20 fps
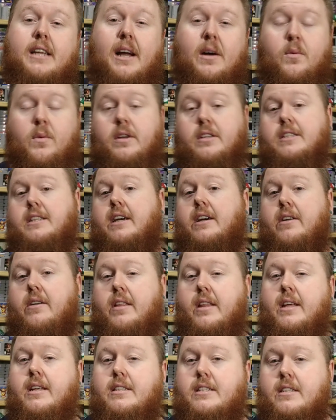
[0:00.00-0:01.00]
And I will tell
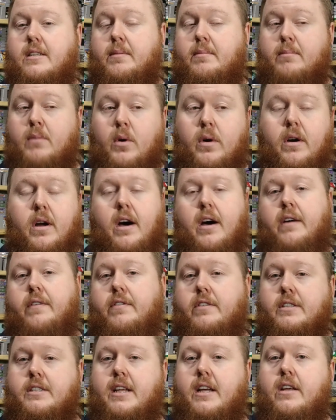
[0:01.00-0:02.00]
you this, the more
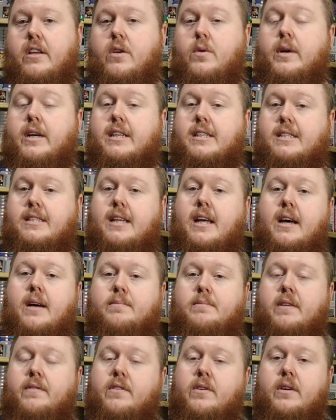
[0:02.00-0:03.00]
offers that you
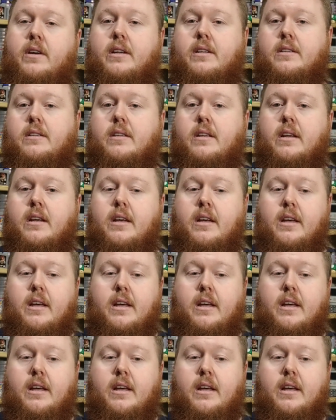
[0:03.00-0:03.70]
accept, if you can,